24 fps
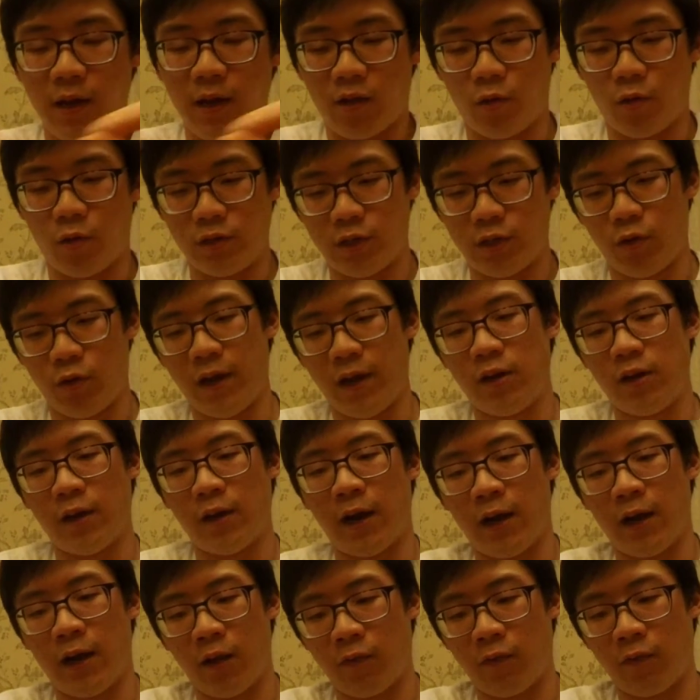So until then, you
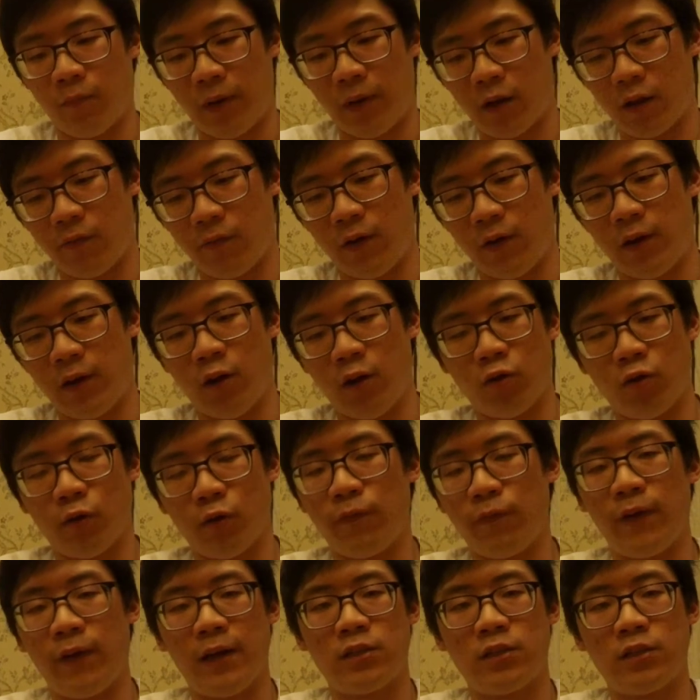guys, from the next video, don't
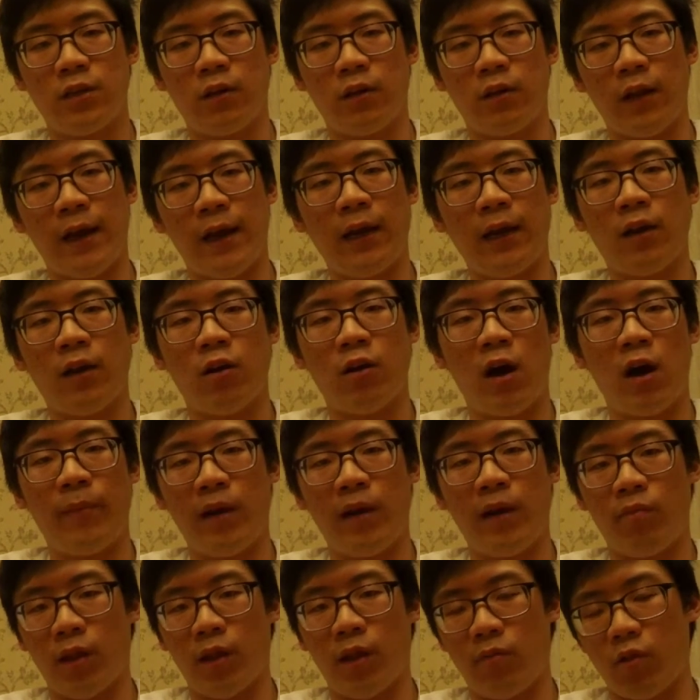forget to like,
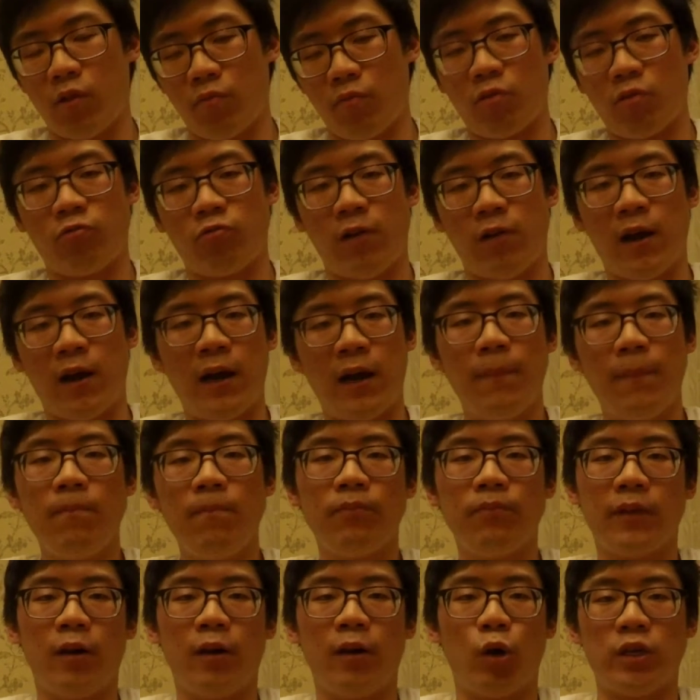comment, and subscribe.
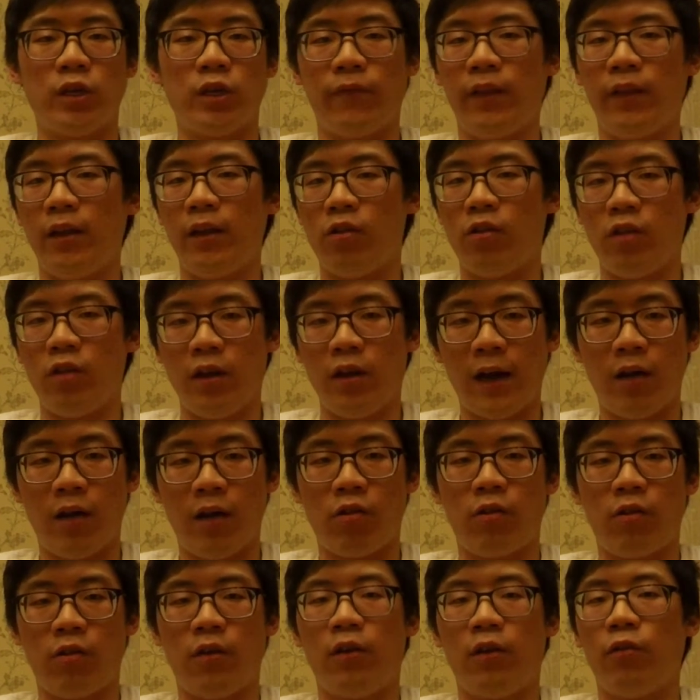And I'll definitely see you
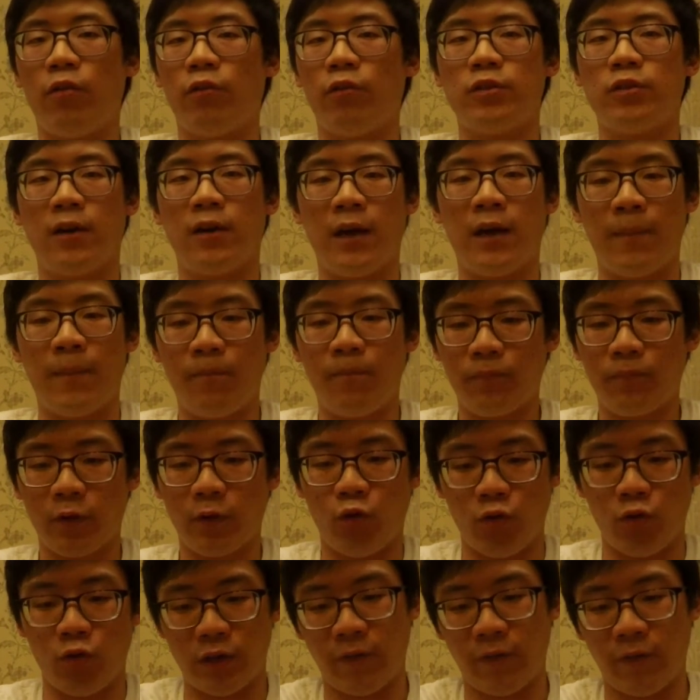guys another time.
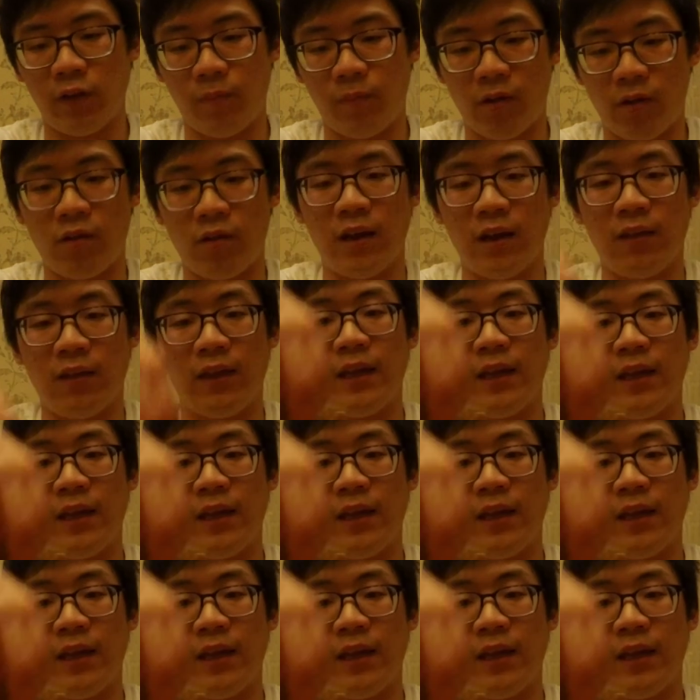You'll definitely be seeing